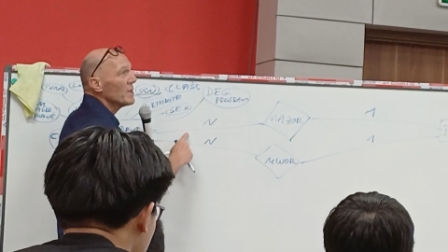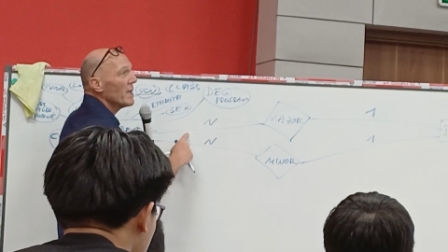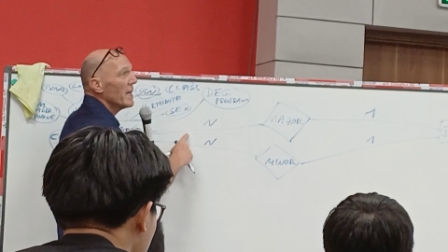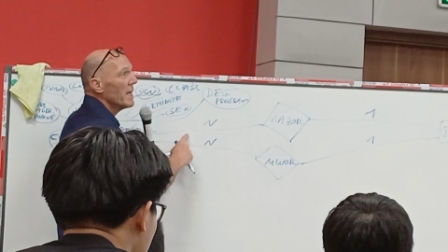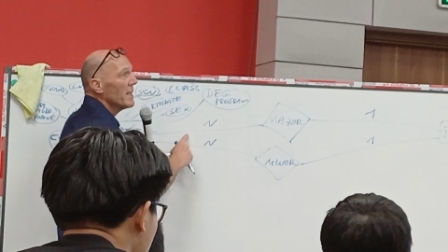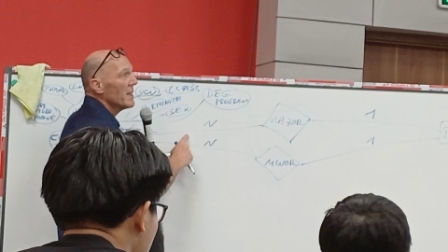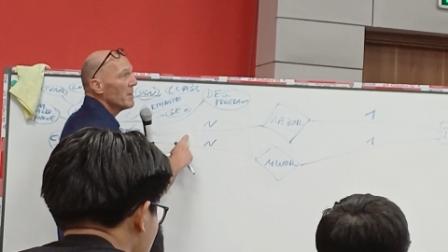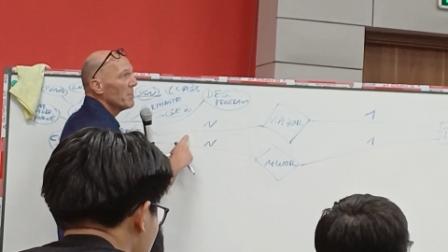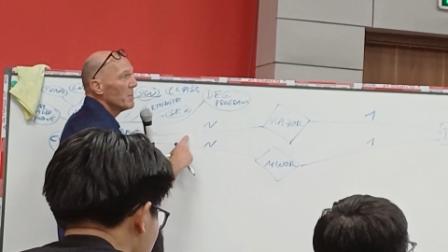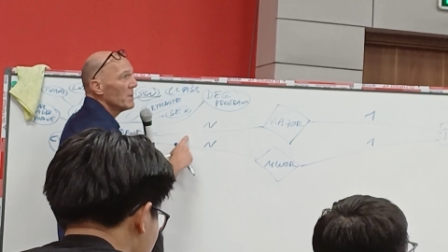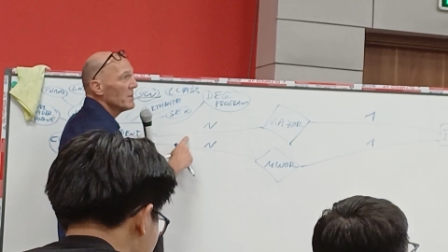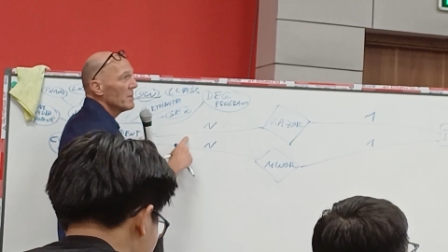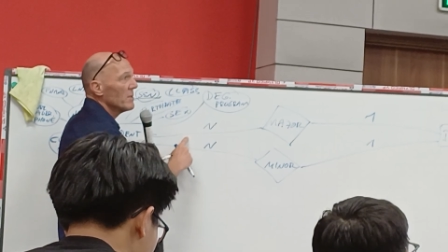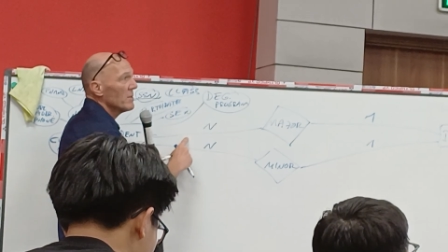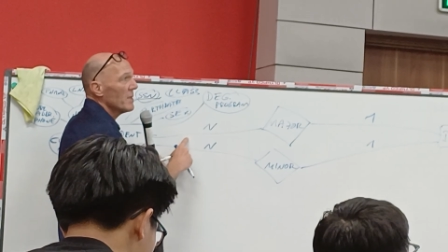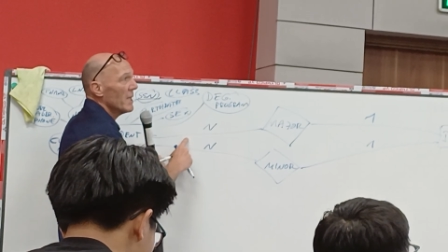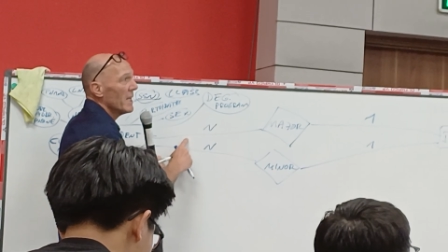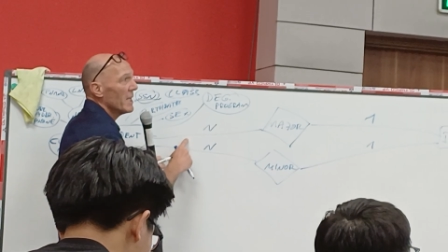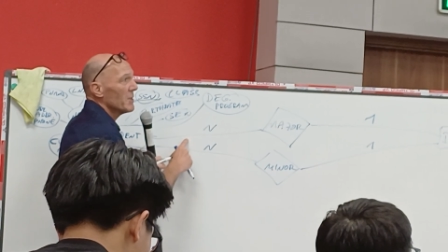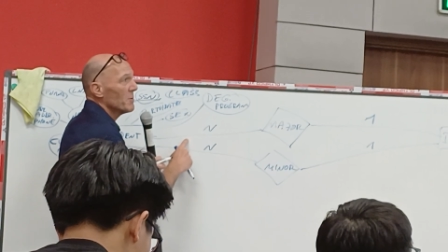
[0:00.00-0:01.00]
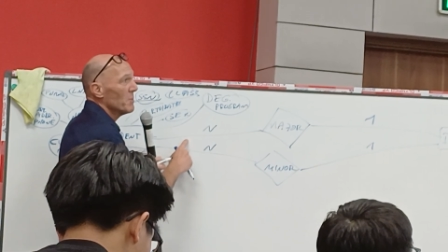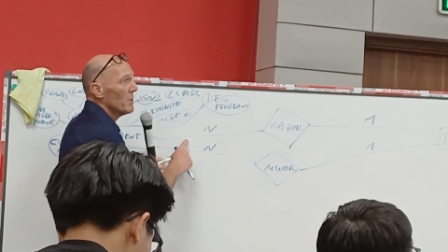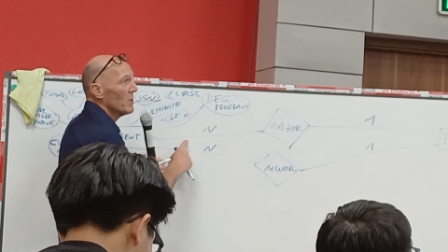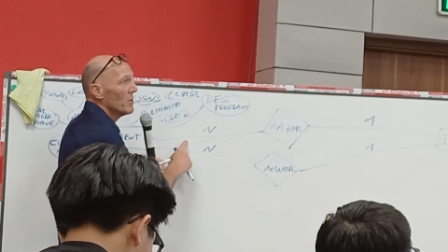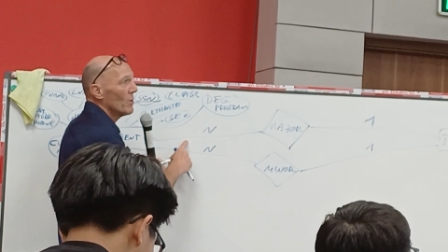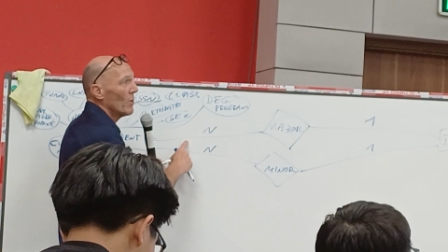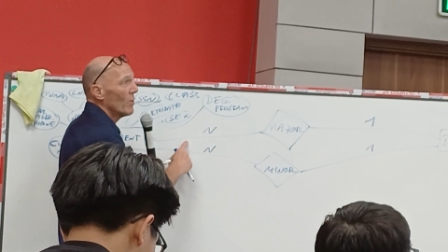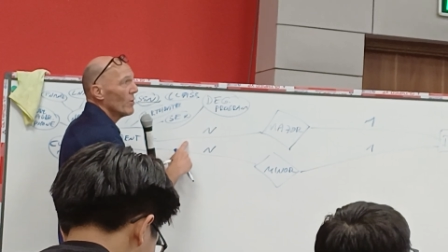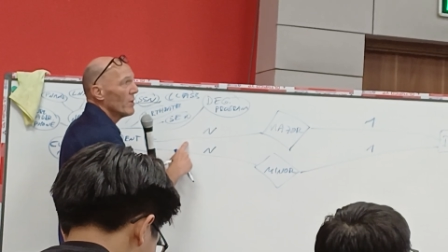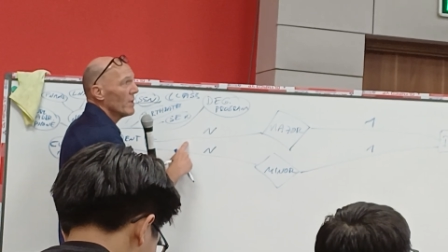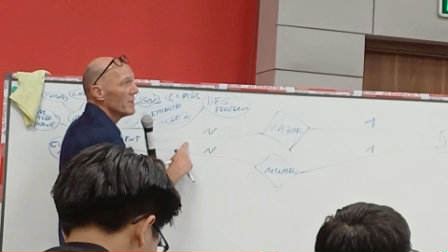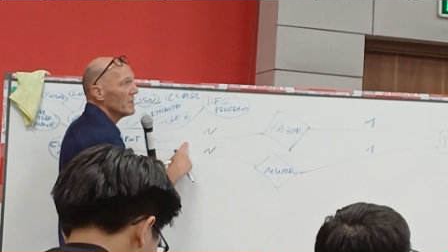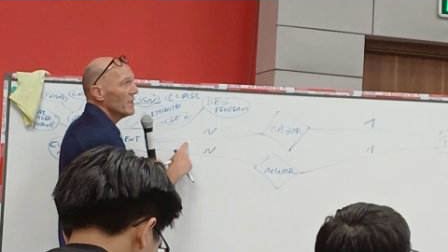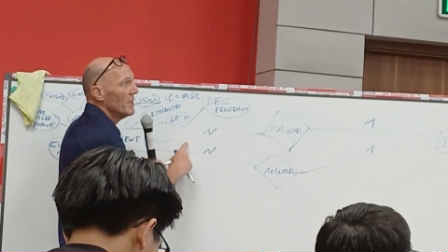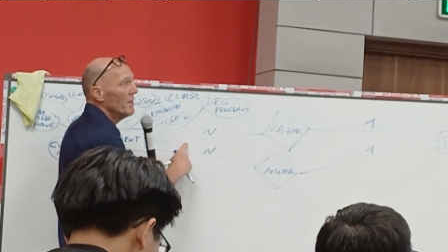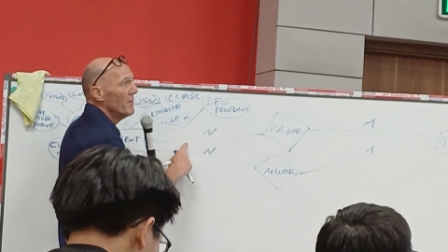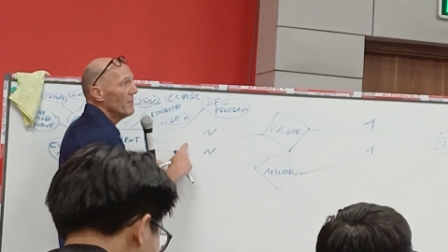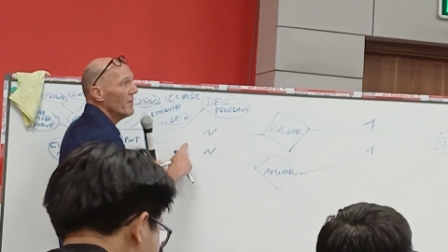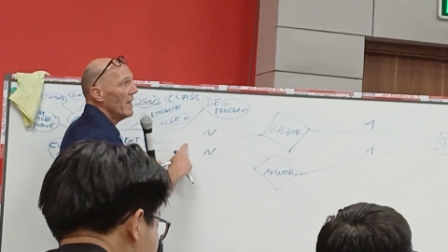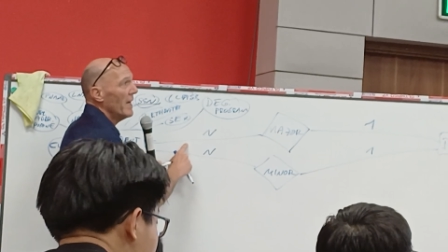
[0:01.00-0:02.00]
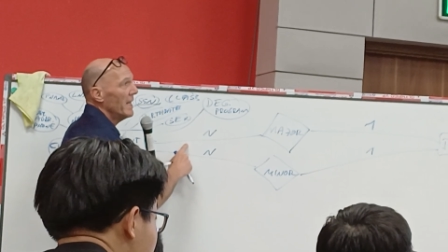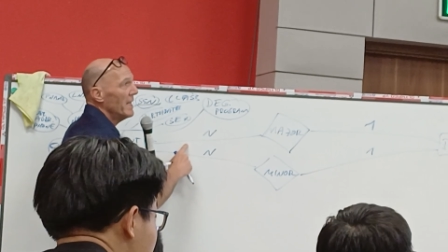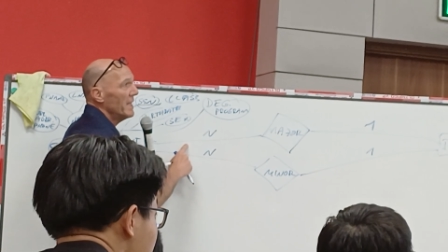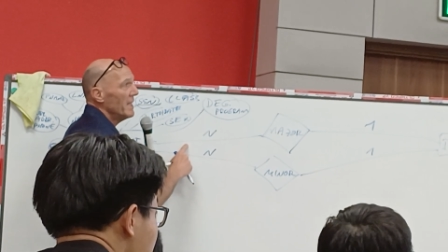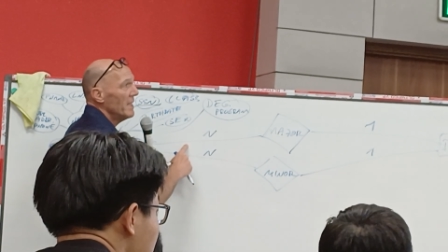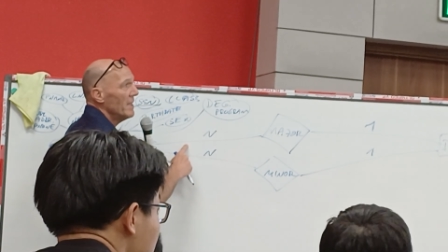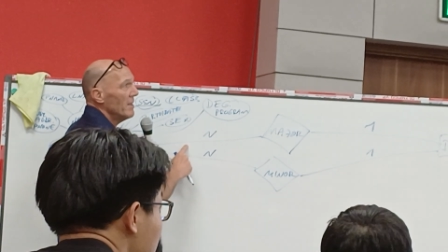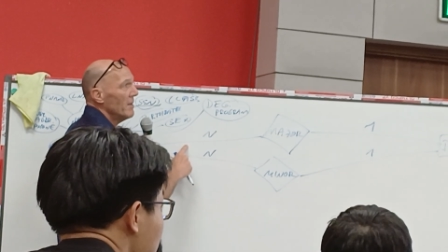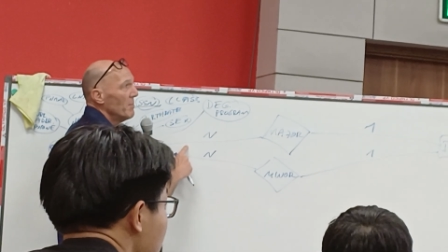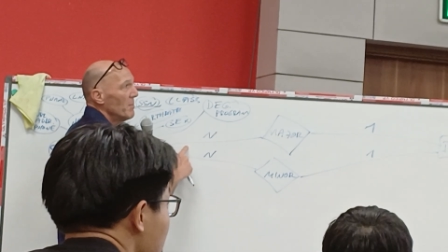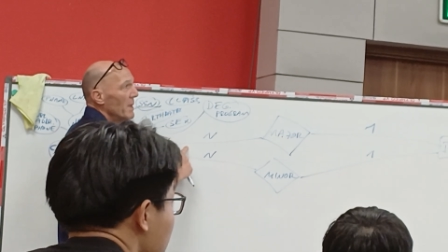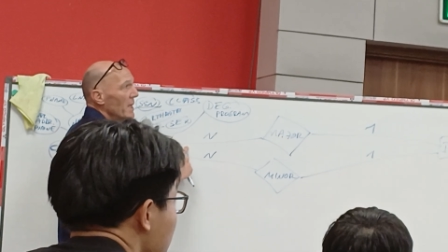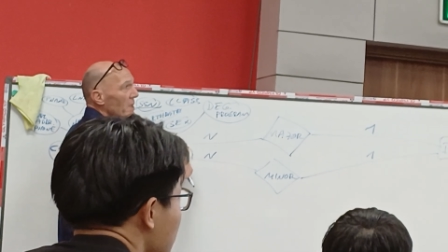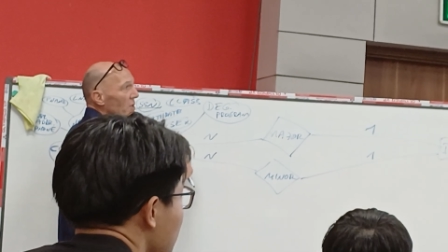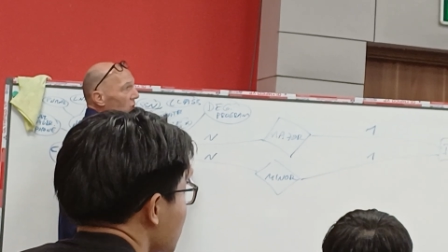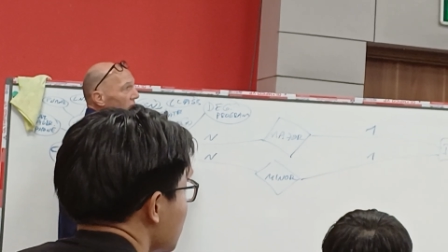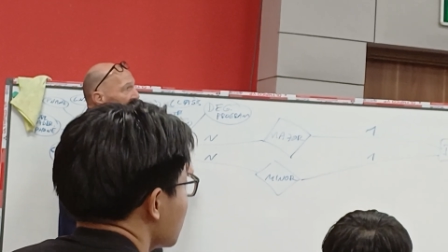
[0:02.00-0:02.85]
side the business expert told us if any major